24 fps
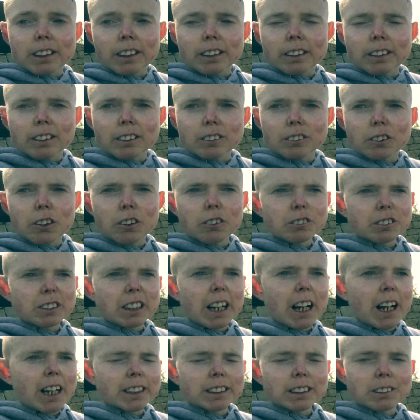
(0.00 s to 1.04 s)
like I drove
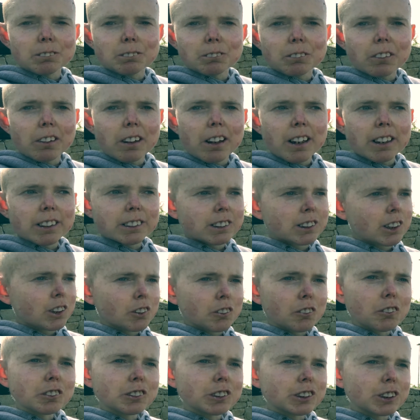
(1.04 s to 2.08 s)
to Edinburgh, to
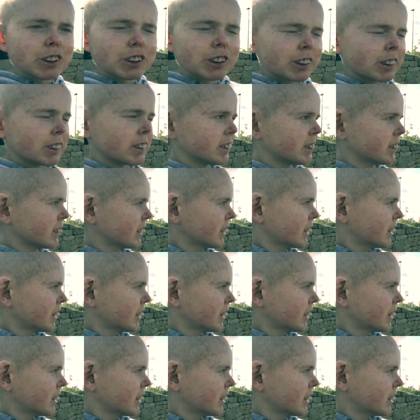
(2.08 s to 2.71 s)
London,